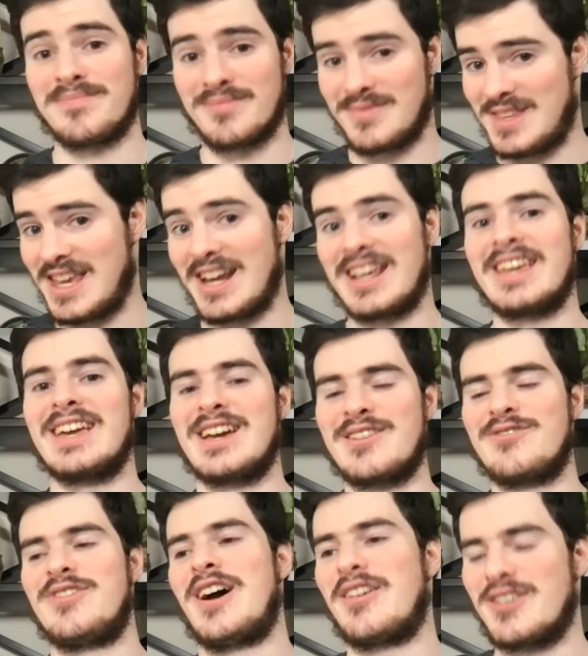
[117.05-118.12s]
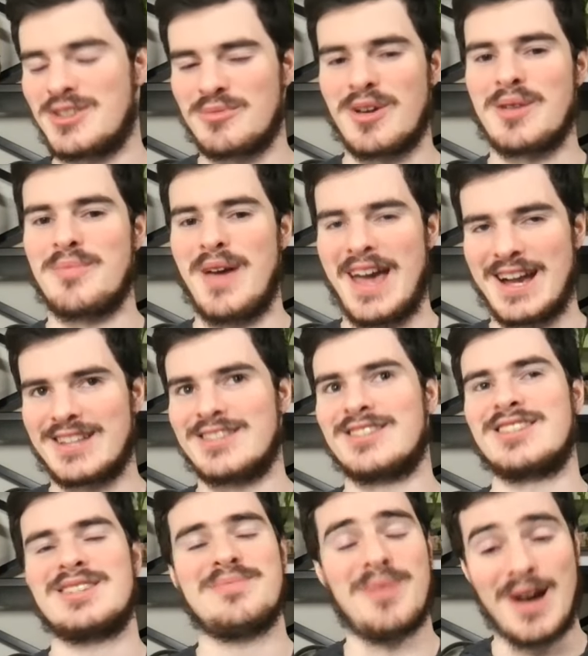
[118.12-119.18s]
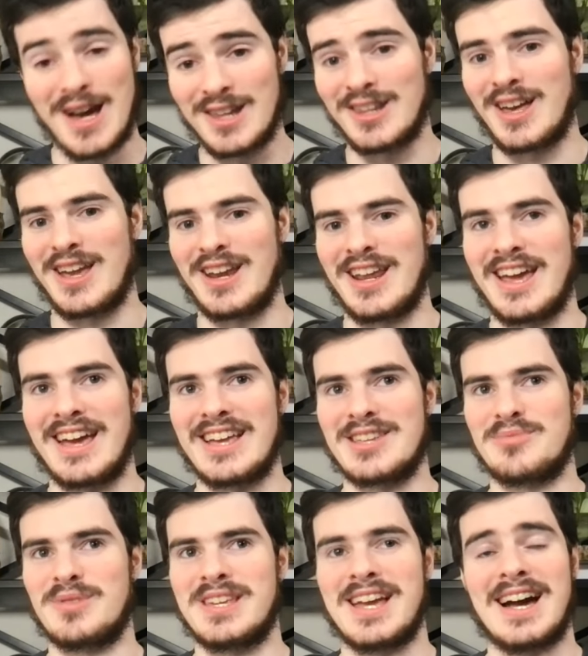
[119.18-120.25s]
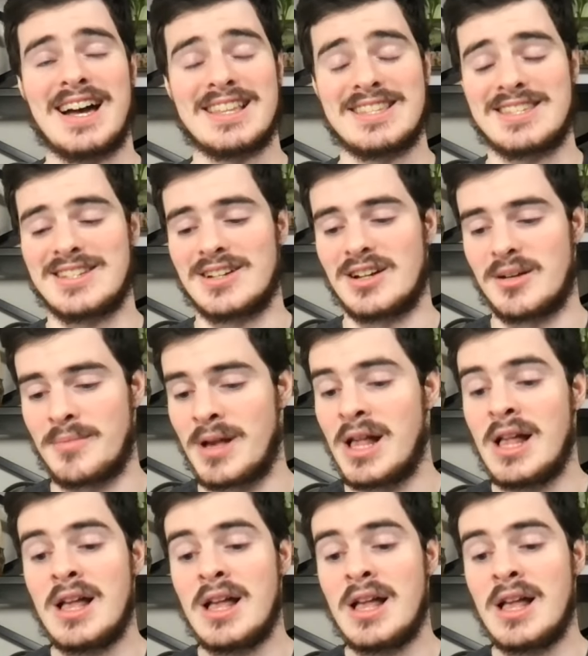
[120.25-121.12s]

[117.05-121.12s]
yet again found his way back into the spotlight as we got some